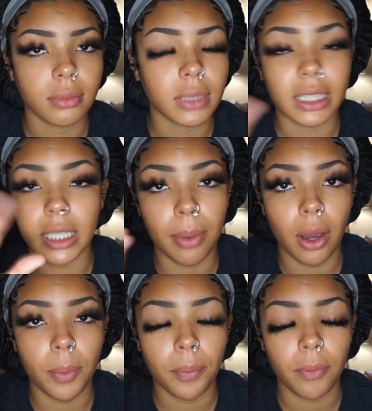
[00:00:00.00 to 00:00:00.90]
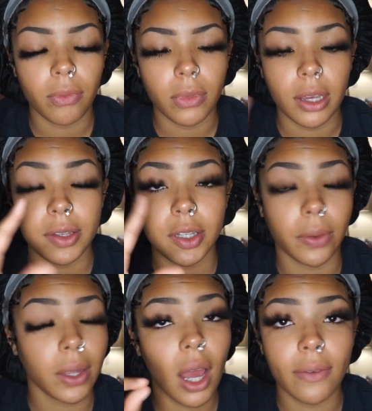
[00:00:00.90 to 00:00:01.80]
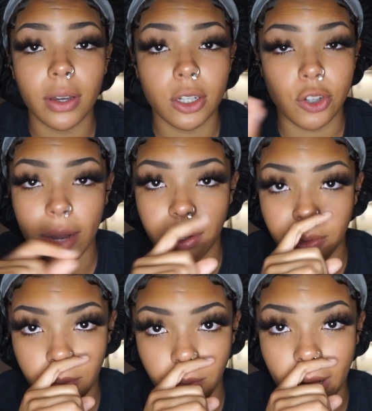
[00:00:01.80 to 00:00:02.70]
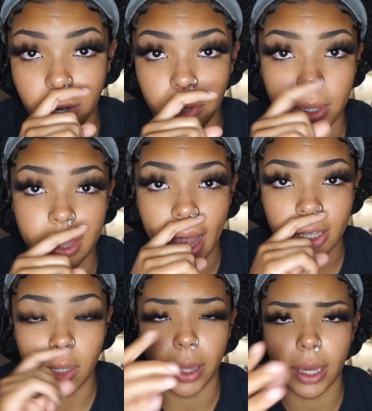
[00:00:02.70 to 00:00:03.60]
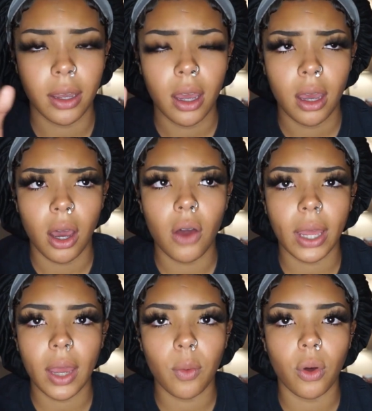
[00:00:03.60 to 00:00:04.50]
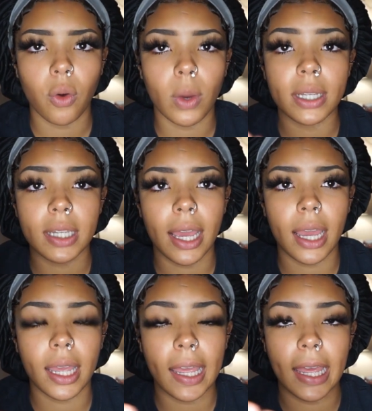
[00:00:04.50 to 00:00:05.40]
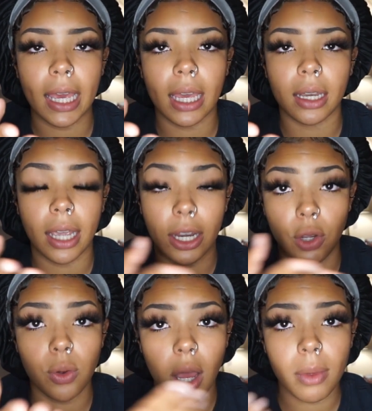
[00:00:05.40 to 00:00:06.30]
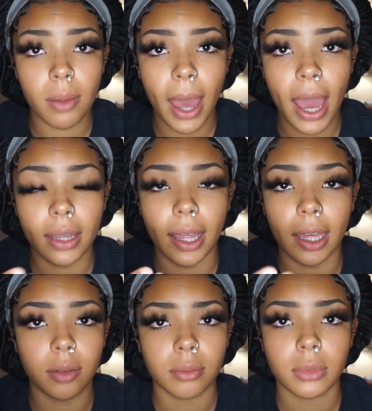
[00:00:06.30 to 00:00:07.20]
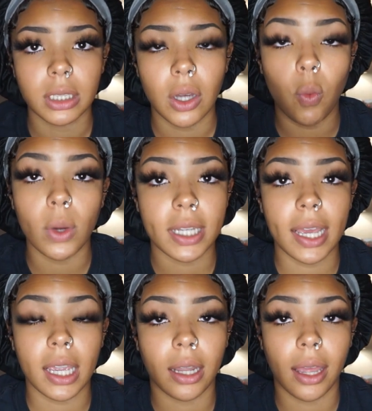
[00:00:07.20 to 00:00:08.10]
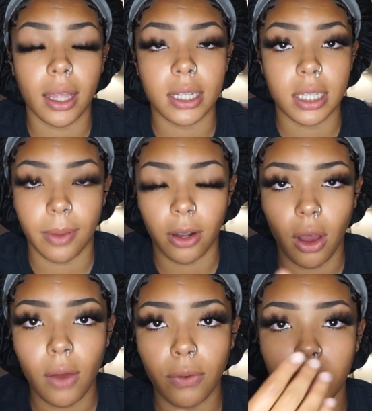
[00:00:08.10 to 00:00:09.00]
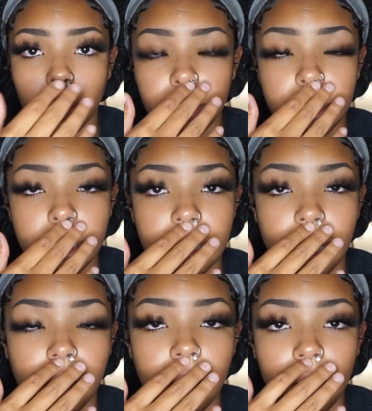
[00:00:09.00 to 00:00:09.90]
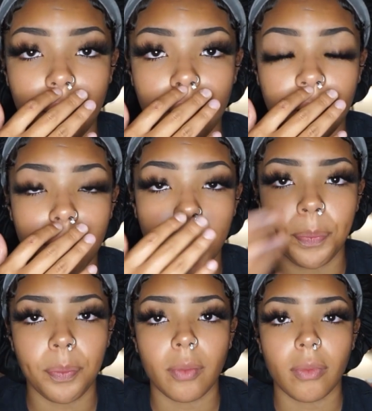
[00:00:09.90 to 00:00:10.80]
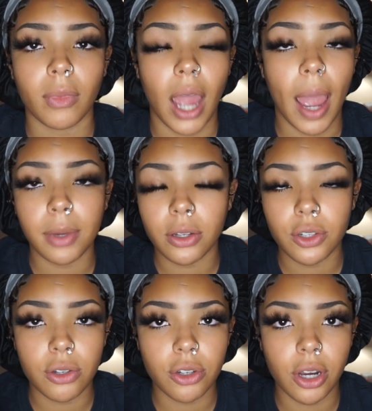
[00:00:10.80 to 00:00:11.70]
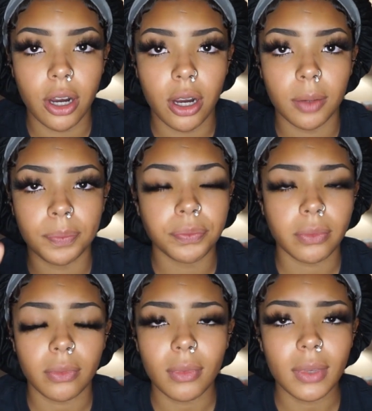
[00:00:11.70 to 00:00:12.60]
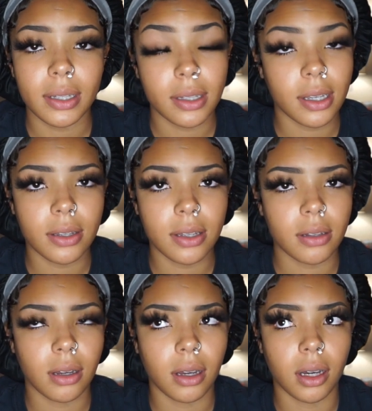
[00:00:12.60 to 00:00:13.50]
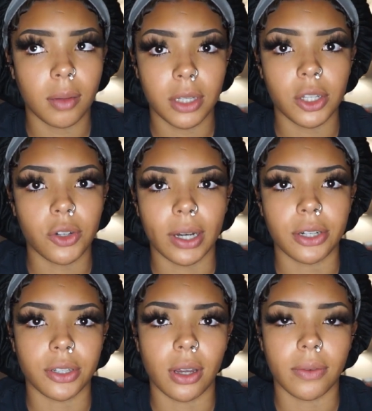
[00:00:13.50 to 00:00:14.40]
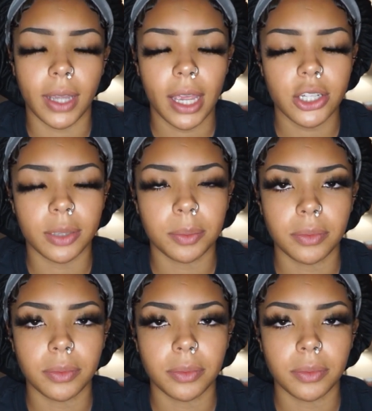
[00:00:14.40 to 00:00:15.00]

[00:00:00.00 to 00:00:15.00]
Zippo. So they don't have a good track record with that. So I'm like, okay, well, what day can can you call me back? Like, what day can I anticipate a call from you? And she's like, oh, um, I'm not too sure since um, the director is on vacation.